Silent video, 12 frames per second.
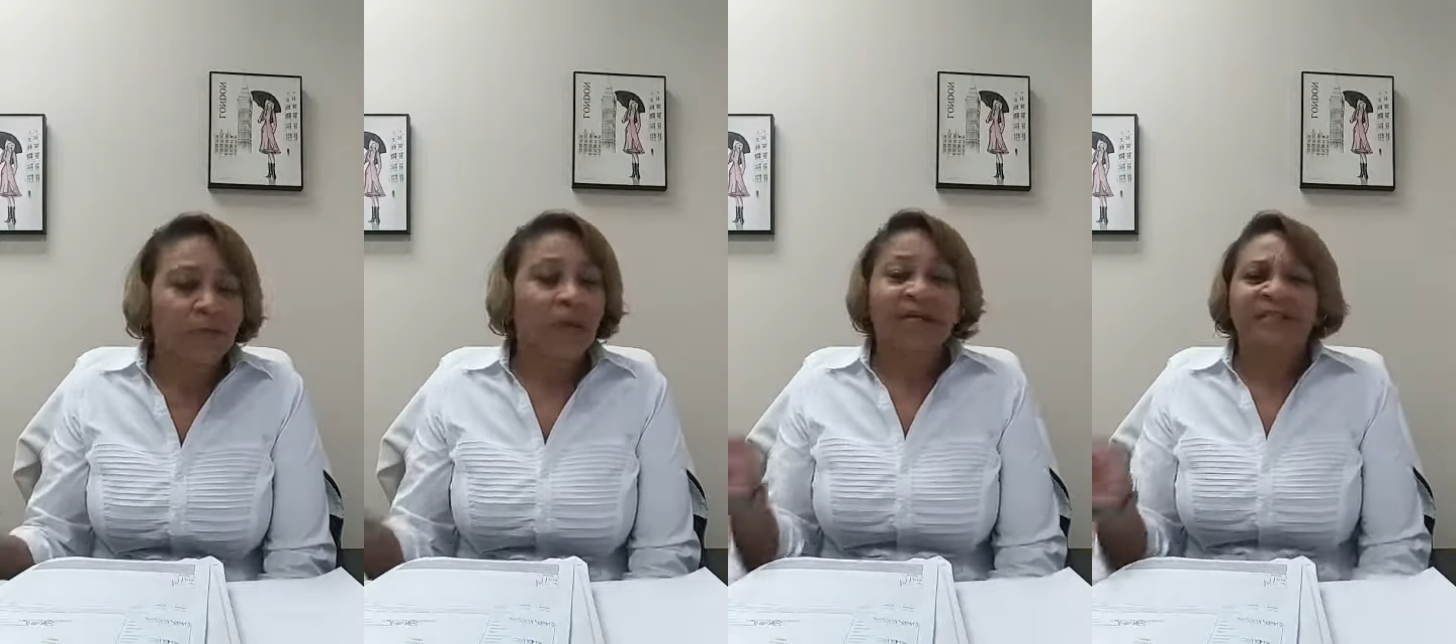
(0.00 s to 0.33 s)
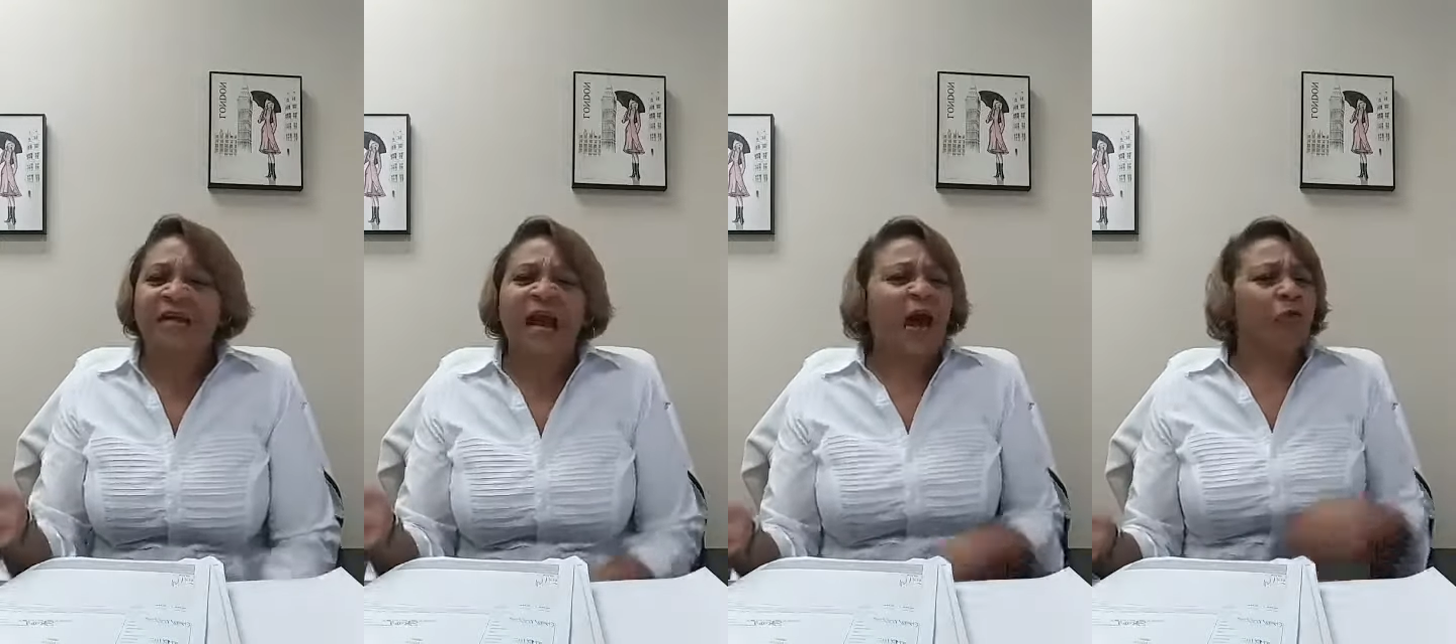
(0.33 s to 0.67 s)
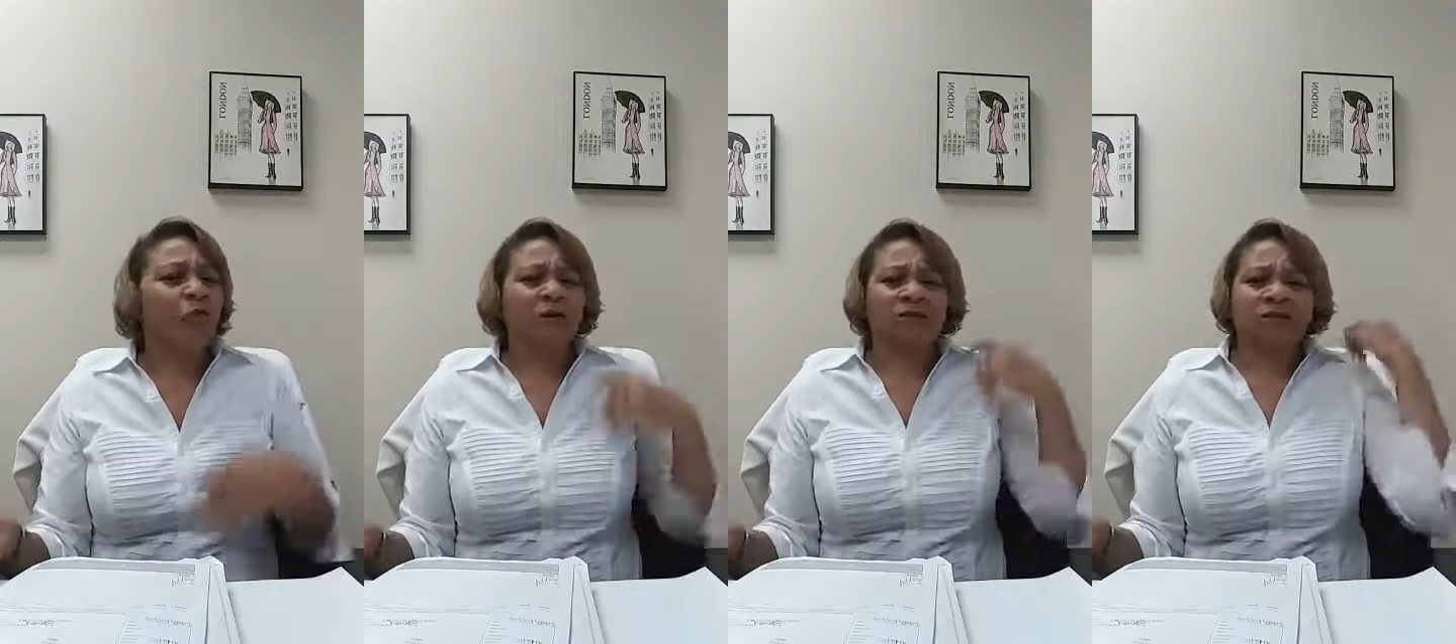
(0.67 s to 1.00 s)
He said, I
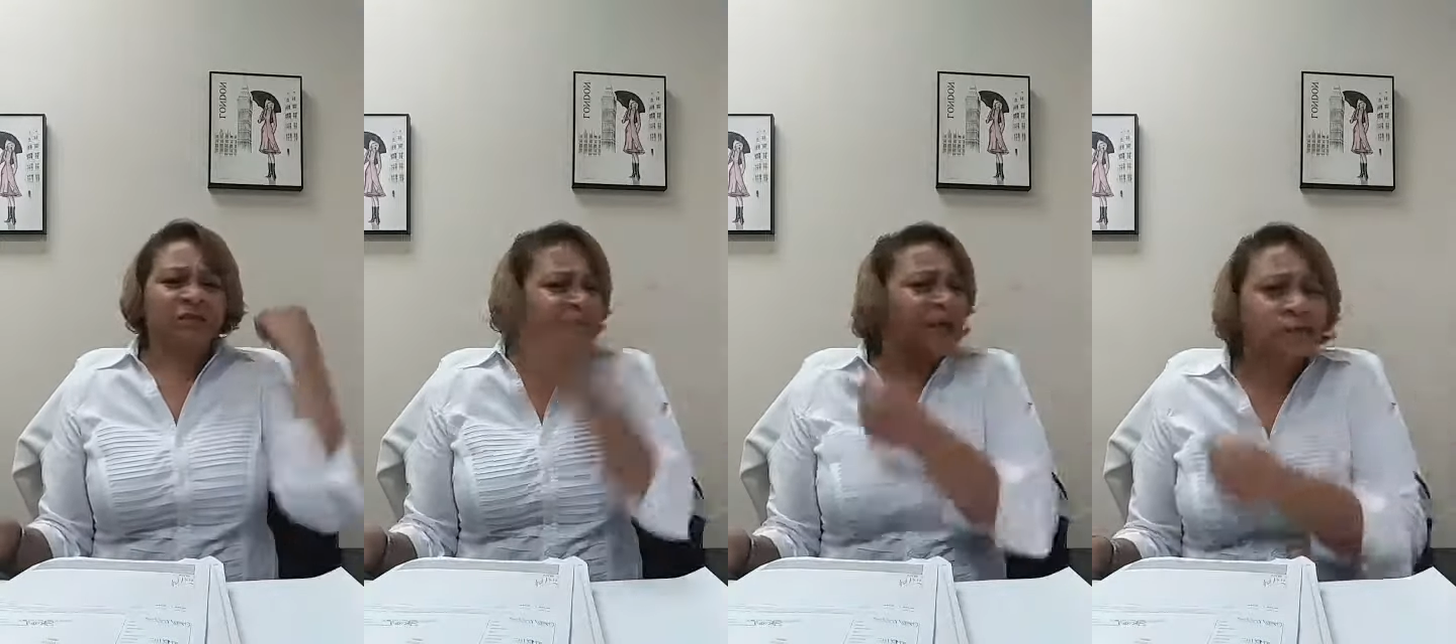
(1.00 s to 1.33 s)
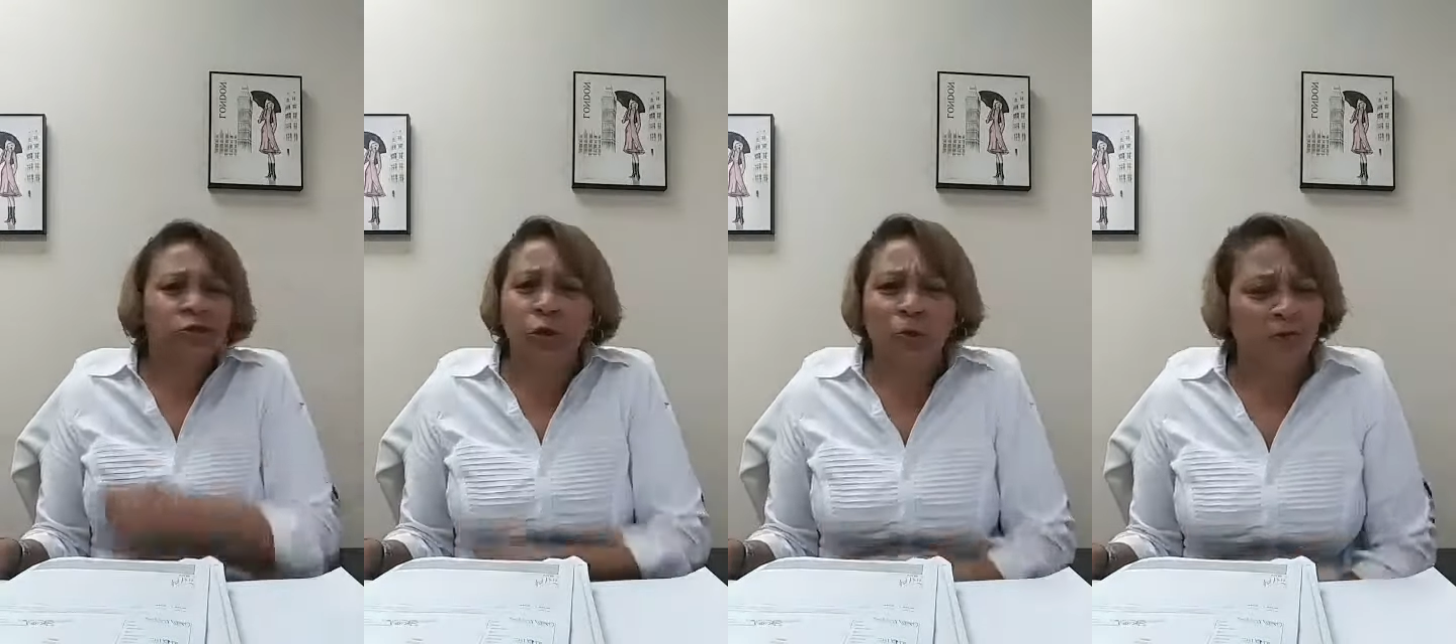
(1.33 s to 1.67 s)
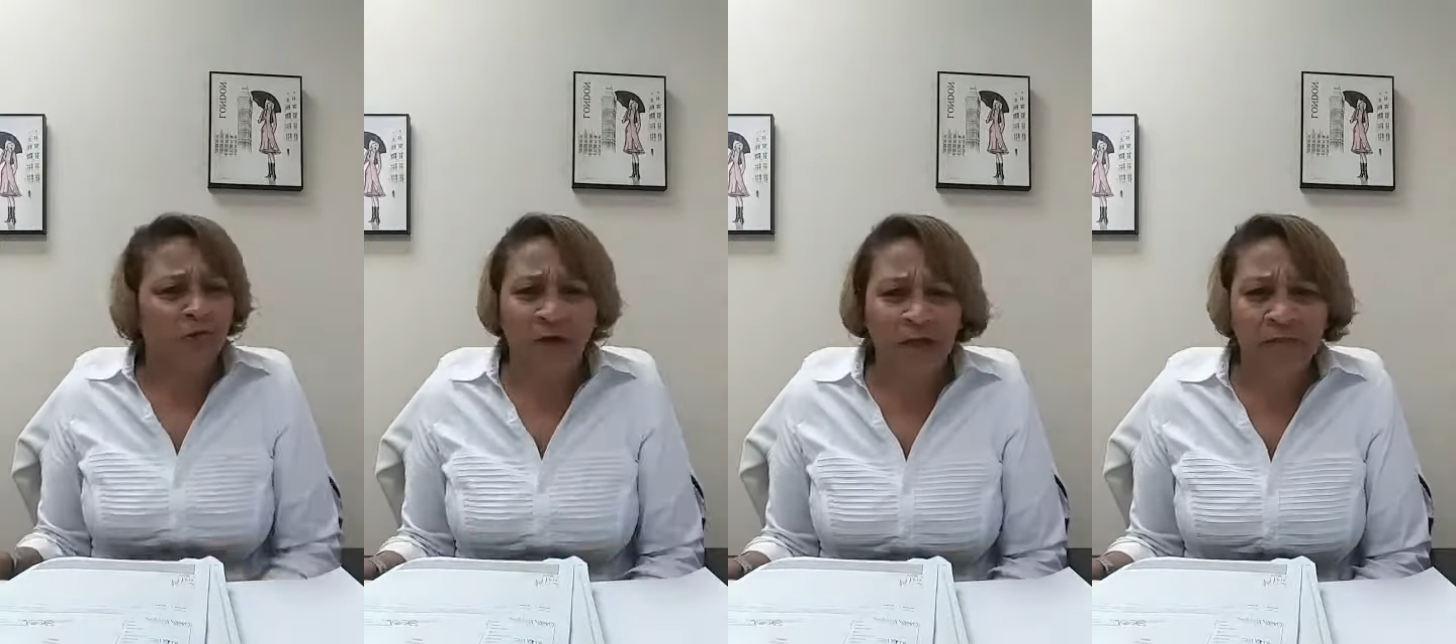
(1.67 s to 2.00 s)
will set your
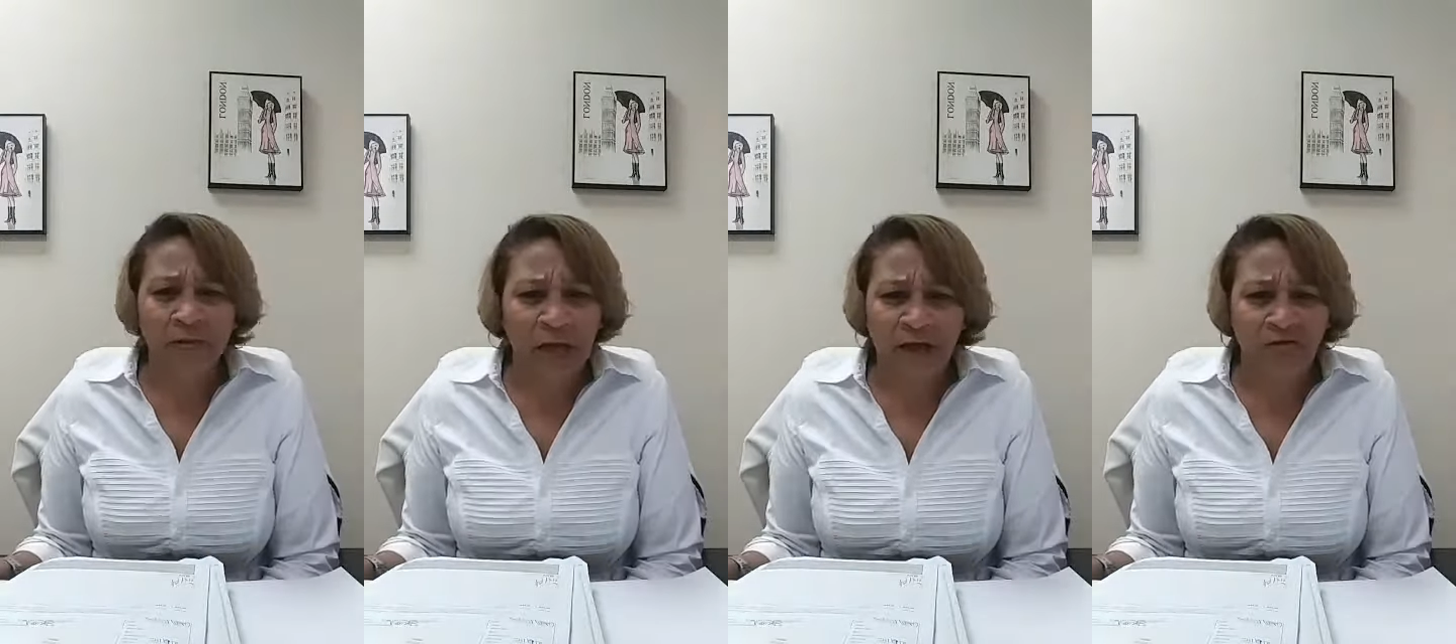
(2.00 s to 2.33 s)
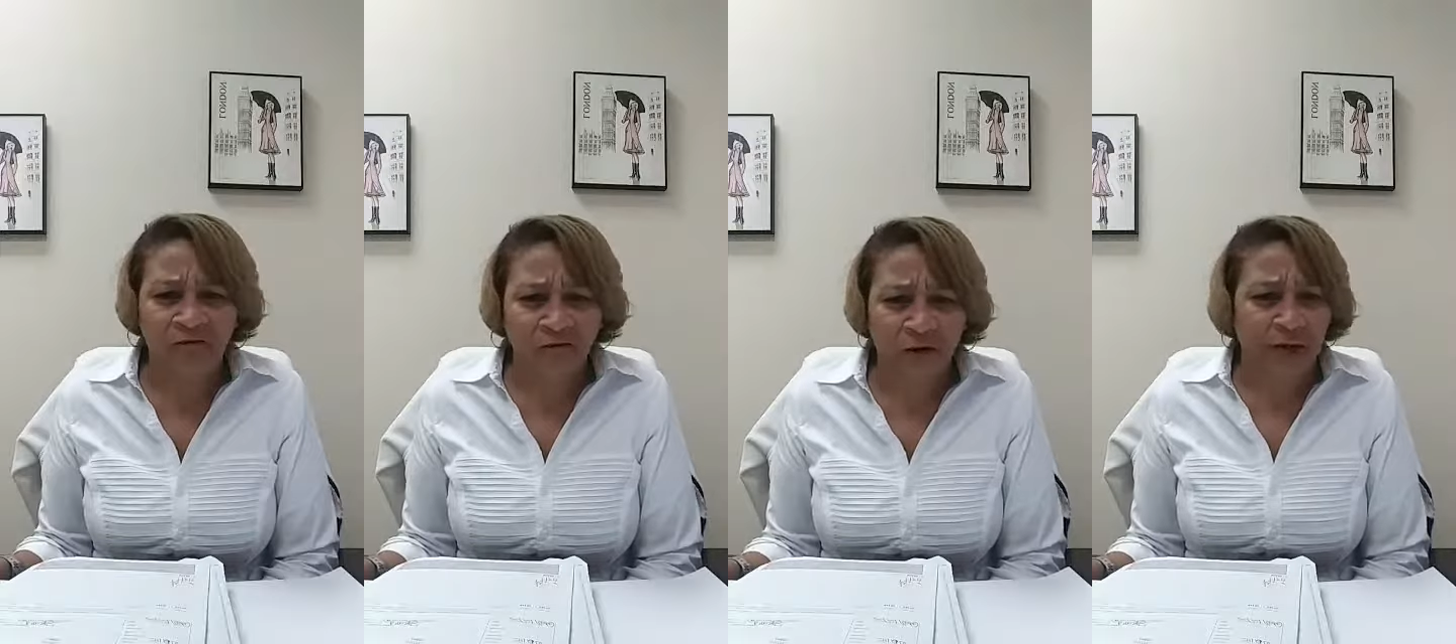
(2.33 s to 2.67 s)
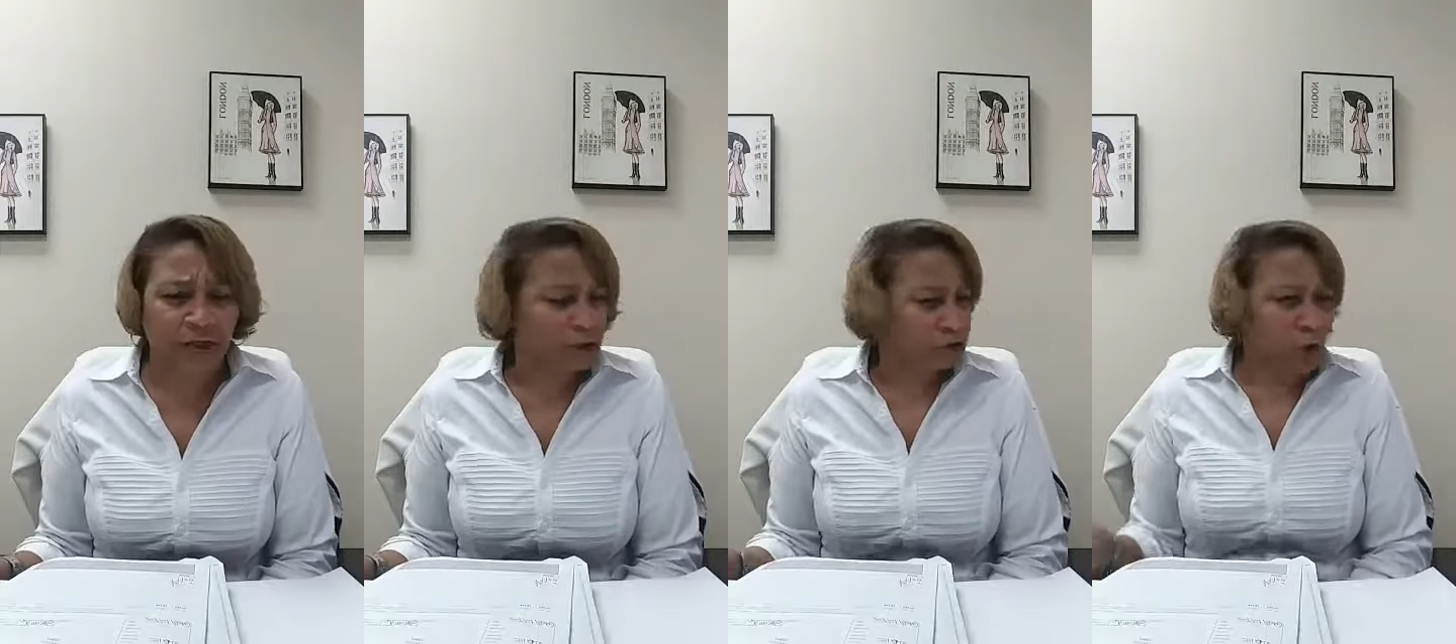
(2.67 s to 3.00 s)
face like flint.